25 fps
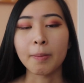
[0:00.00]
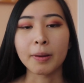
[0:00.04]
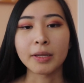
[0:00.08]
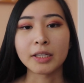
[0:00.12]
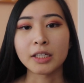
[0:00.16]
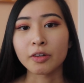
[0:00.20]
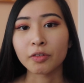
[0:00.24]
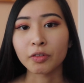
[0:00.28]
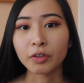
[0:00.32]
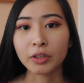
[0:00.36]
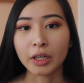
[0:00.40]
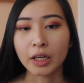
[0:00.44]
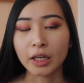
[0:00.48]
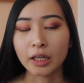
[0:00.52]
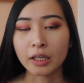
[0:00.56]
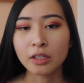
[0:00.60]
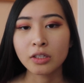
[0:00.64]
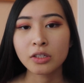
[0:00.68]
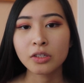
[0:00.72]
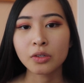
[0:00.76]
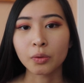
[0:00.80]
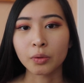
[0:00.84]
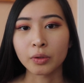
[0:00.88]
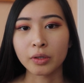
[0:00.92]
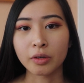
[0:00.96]
about different
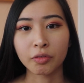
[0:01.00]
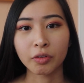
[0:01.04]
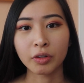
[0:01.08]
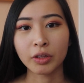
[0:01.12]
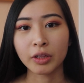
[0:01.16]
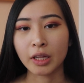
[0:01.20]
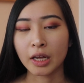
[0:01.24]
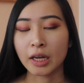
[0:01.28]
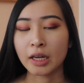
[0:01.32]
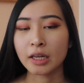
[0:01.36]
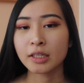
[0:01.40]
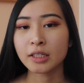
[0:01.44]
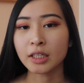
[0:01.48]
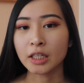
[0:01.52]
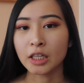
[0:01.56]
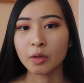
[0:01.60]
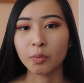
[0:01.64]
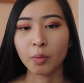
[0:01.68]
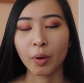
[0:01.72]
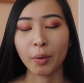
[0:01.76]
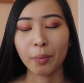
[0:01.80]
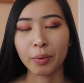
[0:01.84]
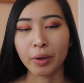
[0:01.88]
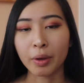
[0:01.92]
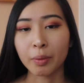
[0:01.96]
hints or different things that
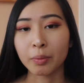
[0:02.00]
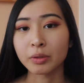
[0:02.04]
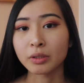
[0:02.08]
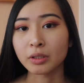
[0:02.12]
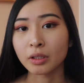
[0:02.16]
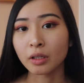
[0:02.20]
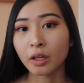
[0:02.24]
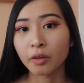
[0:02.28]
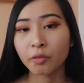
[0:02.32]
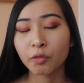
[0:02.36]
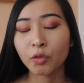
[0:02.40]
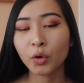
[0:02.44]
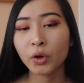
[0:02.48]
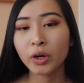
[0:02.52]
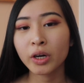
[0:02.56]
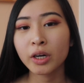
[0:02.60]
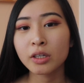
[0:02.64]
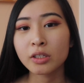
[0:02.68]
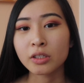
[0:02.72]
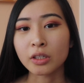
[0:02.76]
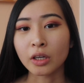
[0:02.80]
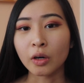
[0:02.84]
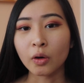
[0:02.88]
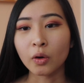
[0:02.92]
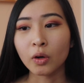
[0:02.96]
you might be able to look
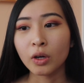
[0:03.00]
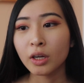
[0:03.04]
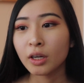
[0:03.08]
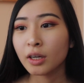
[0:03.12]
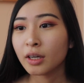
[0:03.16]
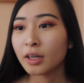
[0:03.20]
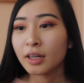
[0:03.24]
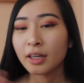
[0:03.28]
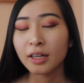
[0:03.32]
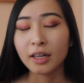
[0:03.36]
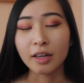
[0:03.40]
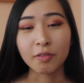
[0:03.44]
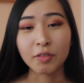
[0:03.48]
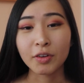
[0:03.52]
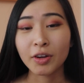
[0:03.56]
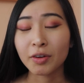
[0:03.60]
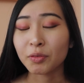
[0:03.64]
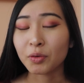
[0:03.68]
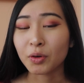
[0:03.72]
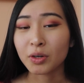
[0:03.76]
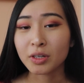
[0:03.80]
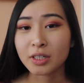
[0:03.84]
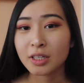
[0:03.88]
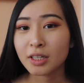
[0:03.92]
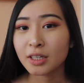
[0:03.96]
for. So if you
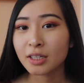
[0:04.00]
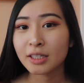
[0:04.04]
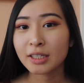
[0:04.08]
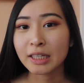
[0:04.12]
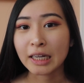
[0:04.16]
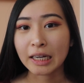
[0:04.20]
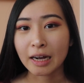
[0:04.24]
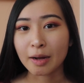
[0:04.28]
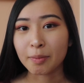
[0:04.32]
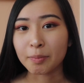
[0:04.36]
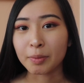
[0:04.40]
have questions that